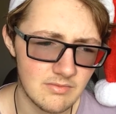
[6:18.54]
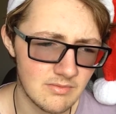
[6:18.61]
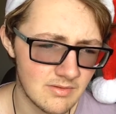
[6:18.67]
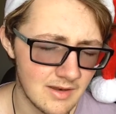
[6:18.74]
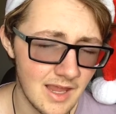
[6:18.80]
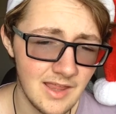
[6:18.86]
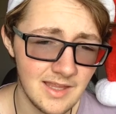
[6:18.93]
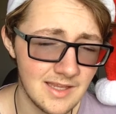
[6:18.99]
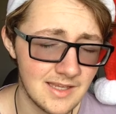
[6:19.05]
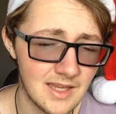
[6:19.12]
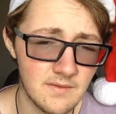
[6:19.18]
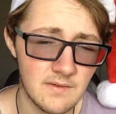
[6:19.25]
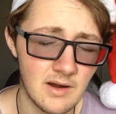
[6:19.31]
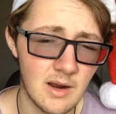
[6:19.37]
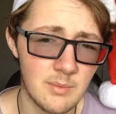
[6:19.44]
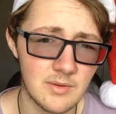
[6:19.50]
nearly
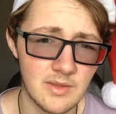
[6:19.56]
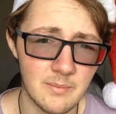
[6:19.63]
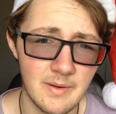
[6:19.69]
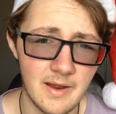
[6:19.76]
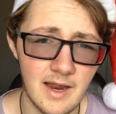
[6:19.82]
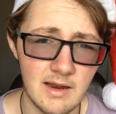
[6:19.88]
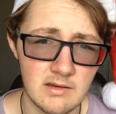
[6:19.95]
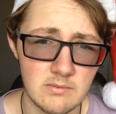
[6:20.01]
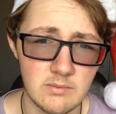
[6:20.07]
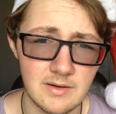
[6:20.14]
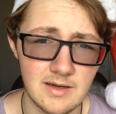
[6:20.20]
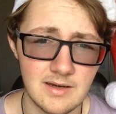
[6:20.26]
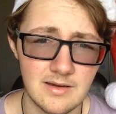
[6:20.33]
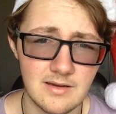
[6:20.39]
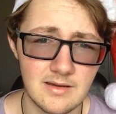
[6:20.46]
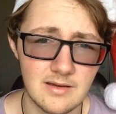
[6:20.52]
given up in the past
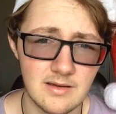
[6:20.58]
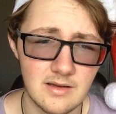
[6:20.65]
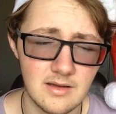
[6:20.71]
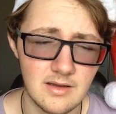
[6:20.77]
week,